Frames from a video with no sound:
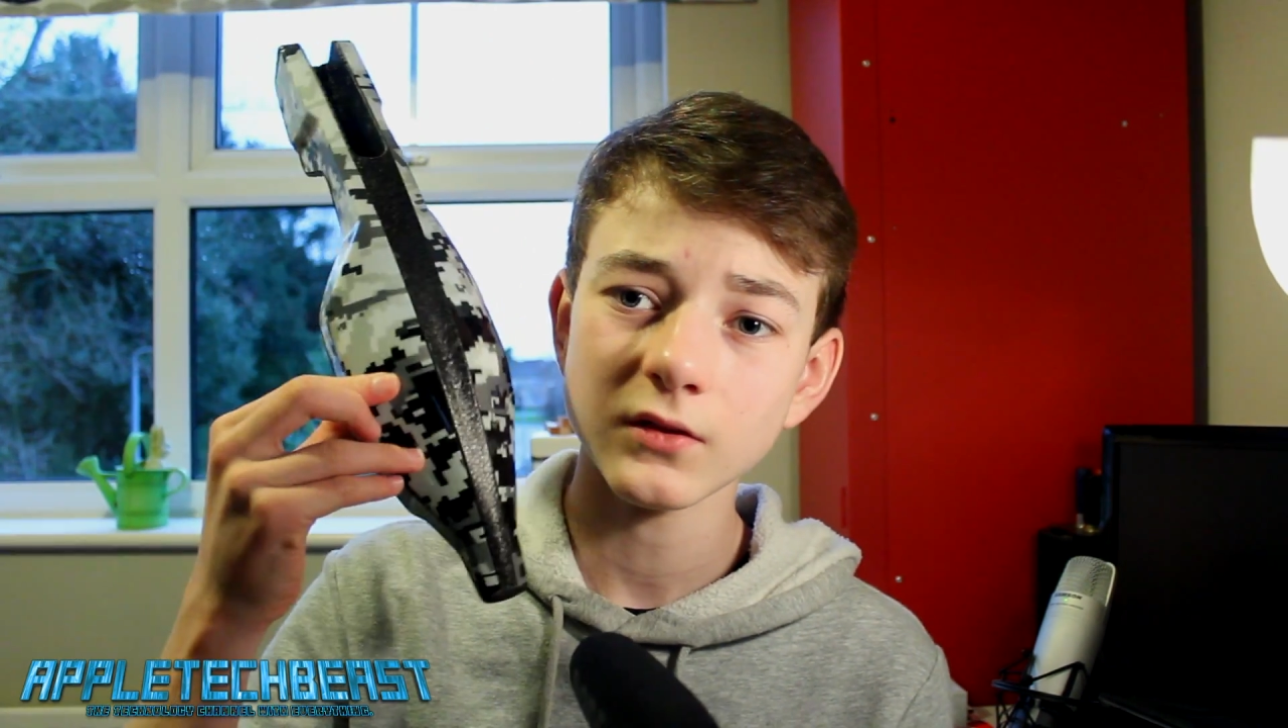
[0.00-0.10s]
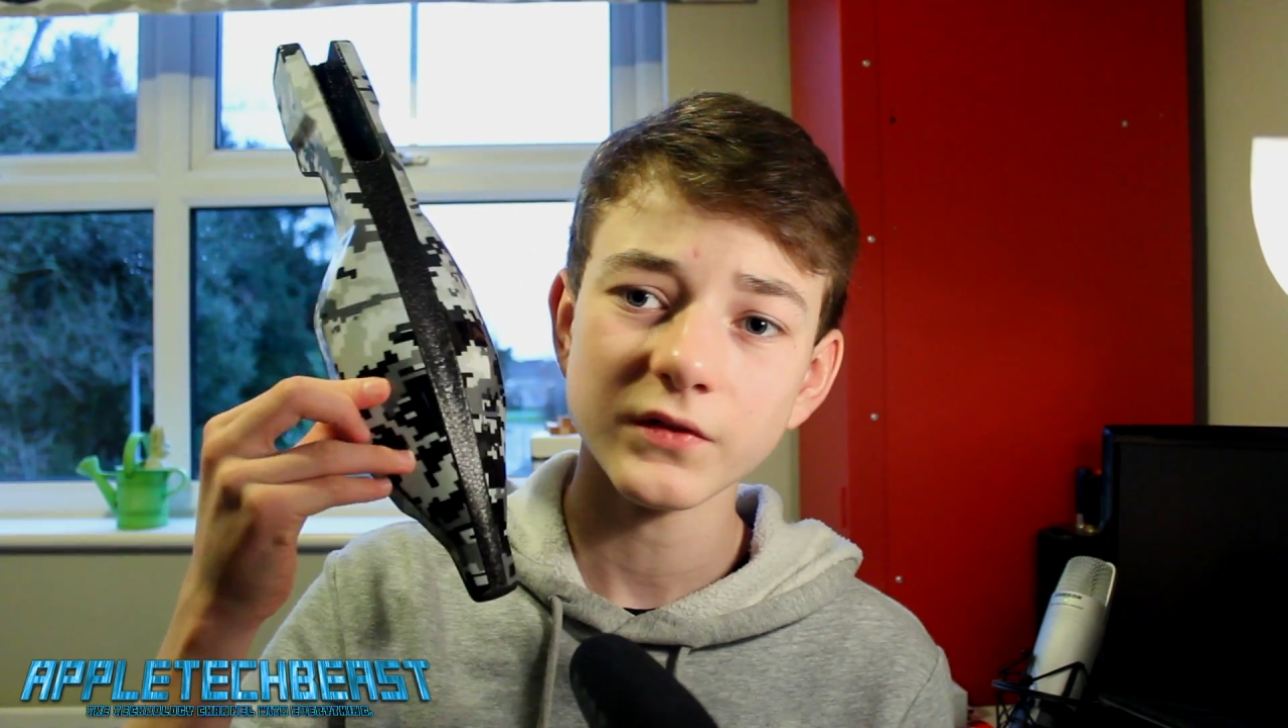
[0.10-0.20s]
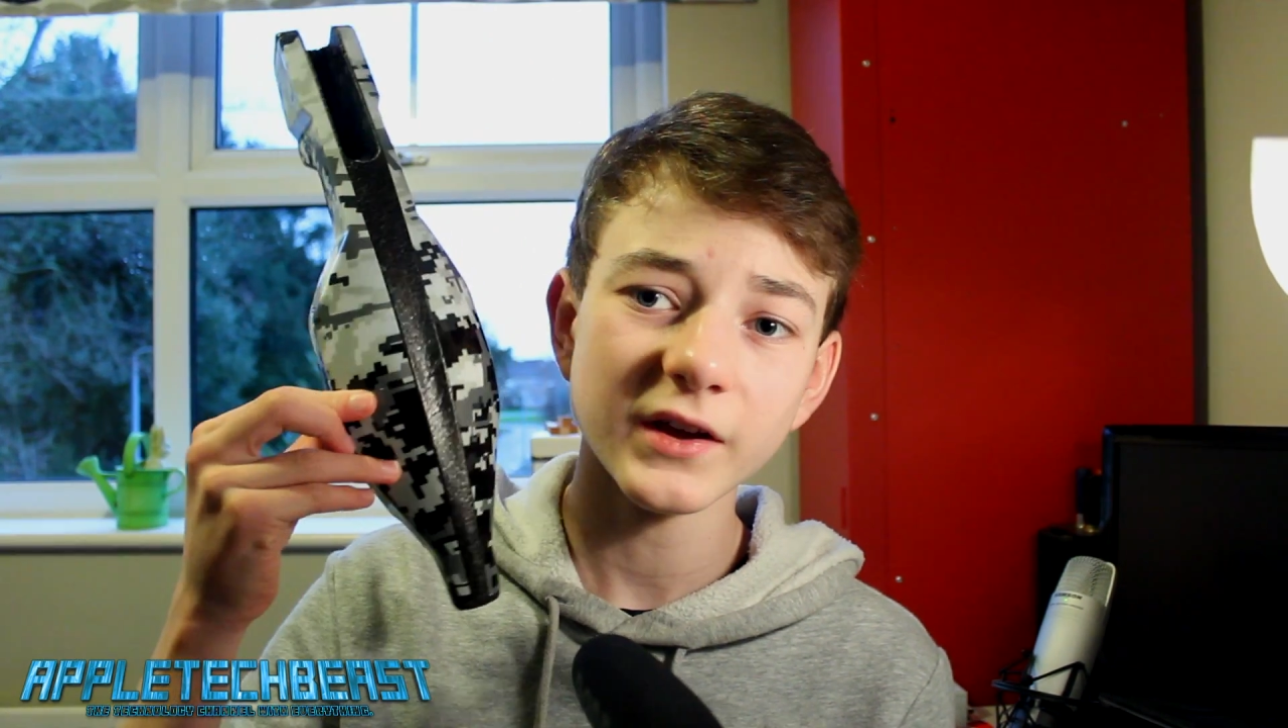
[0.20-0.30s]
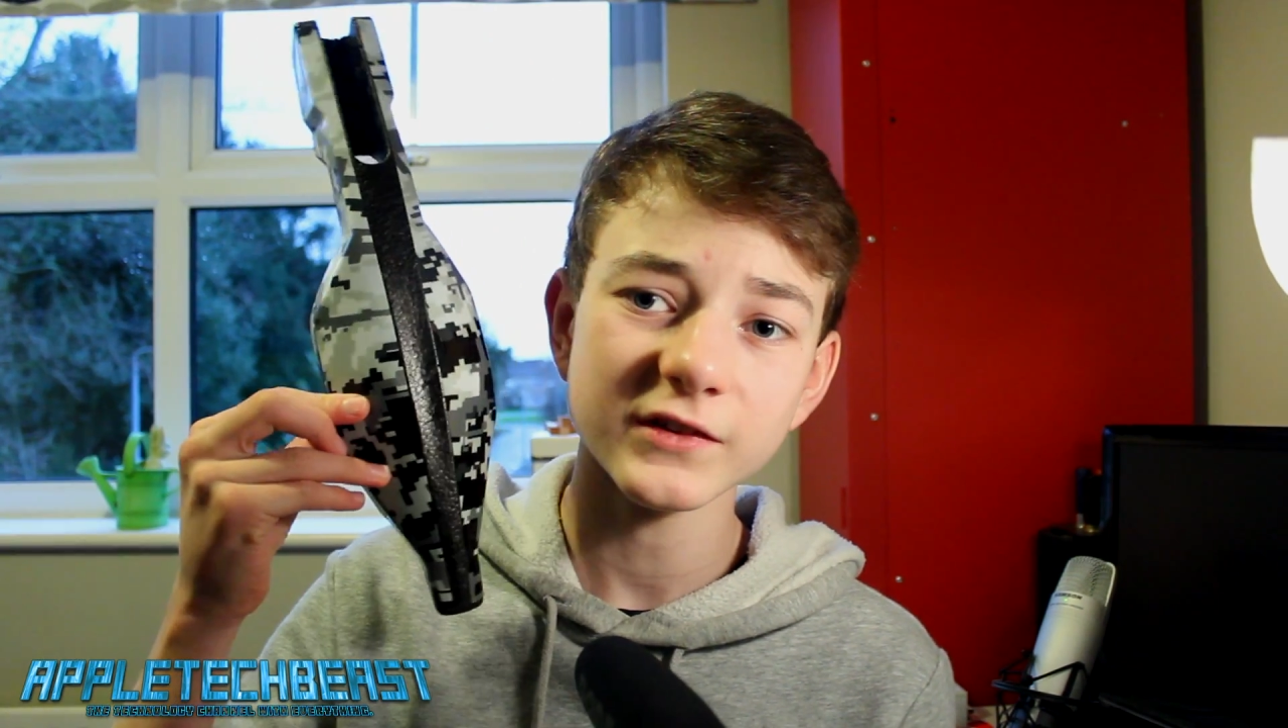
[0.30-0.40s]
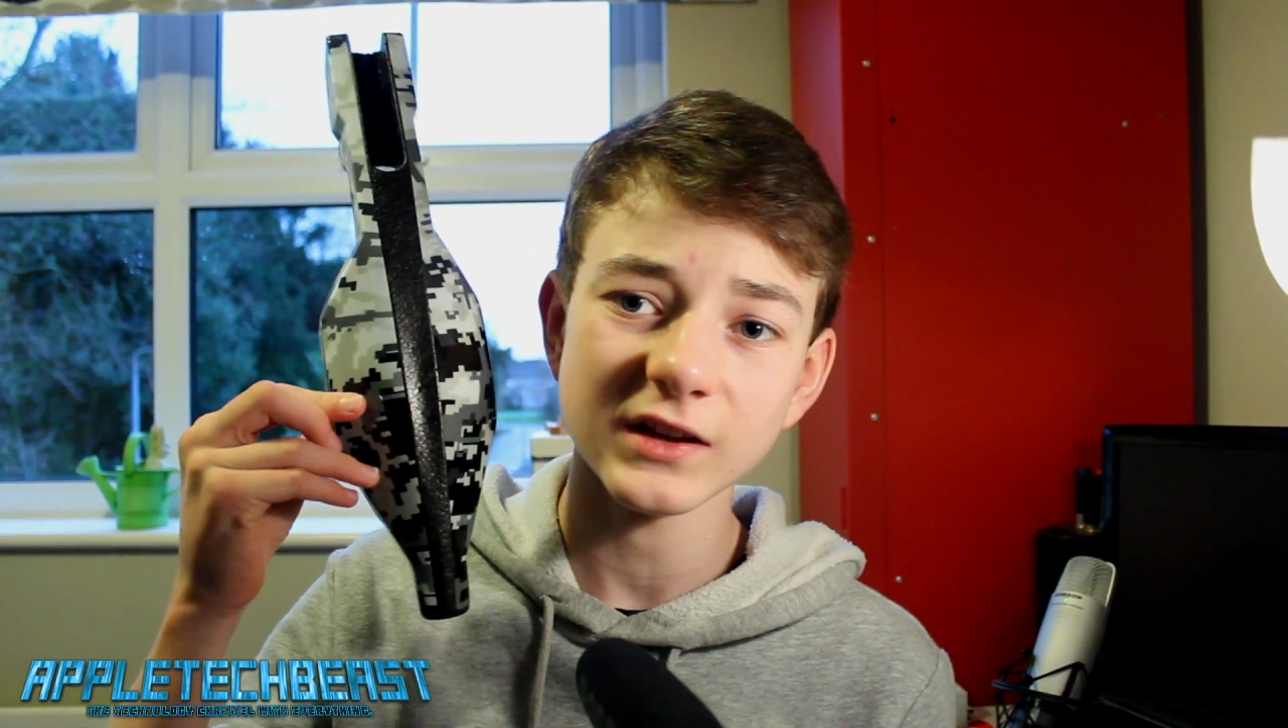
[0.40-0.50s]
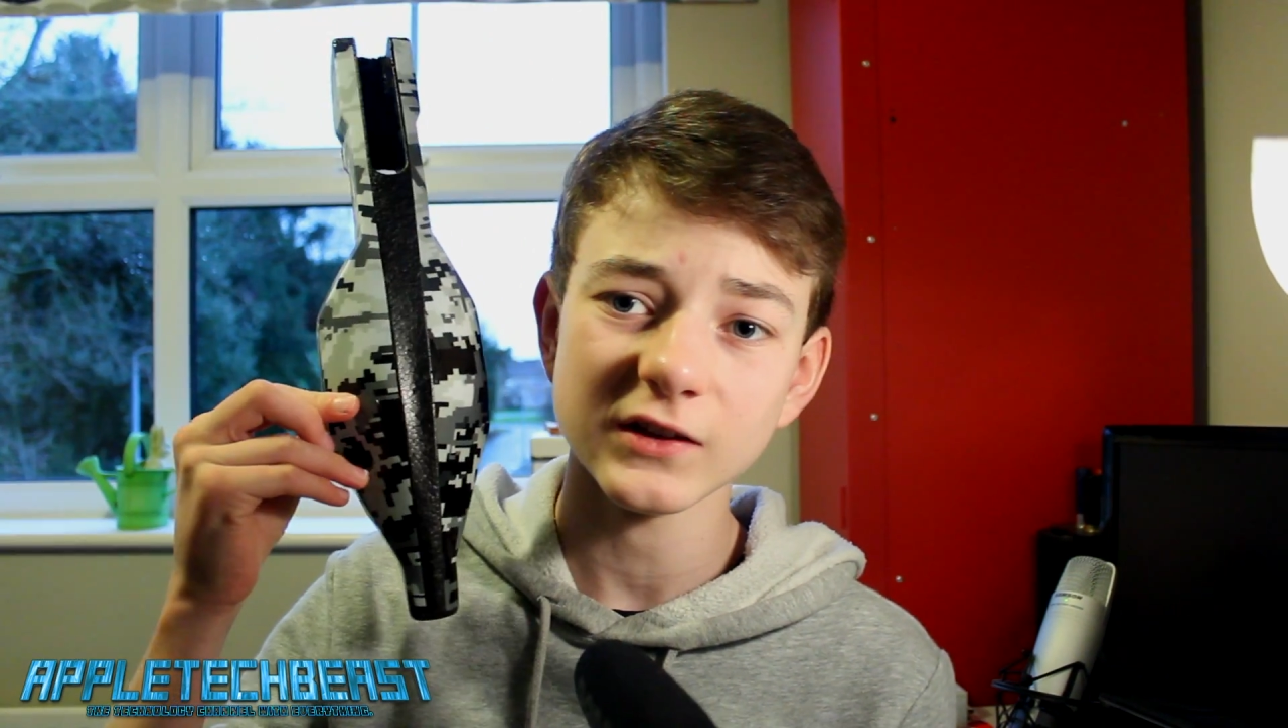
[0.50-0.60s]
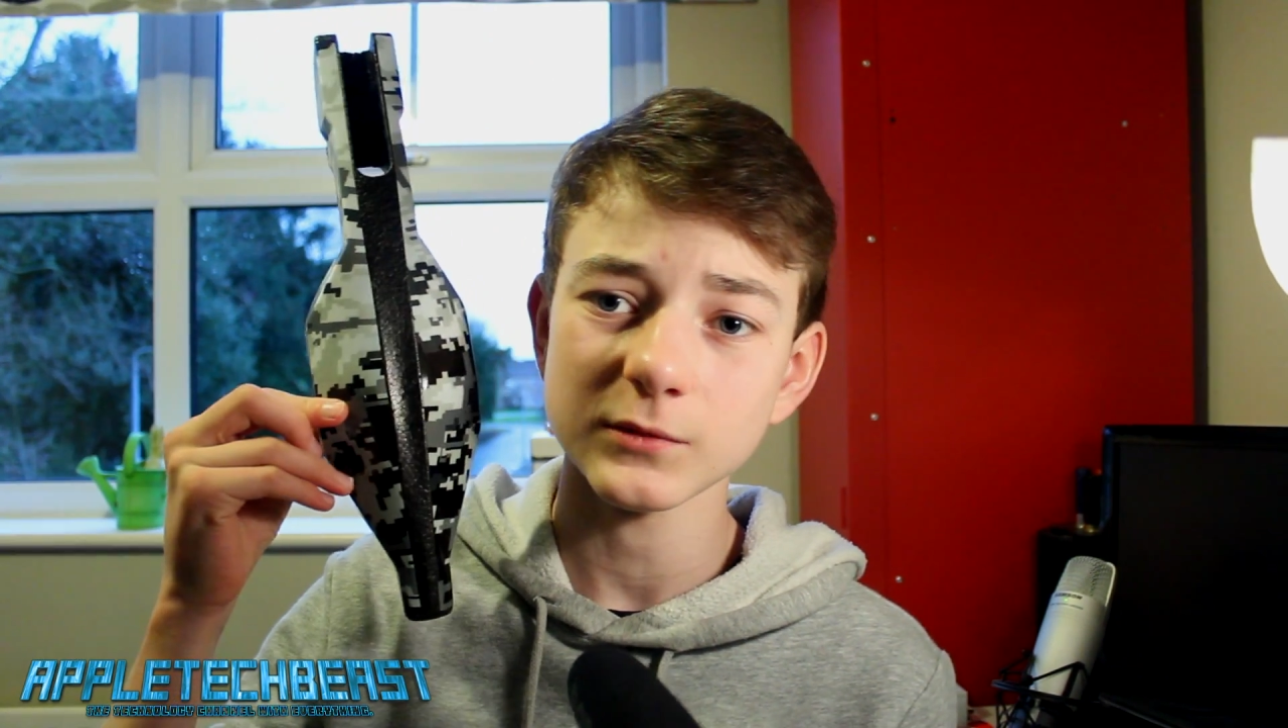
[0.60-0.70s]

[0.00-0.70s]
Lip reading: that is next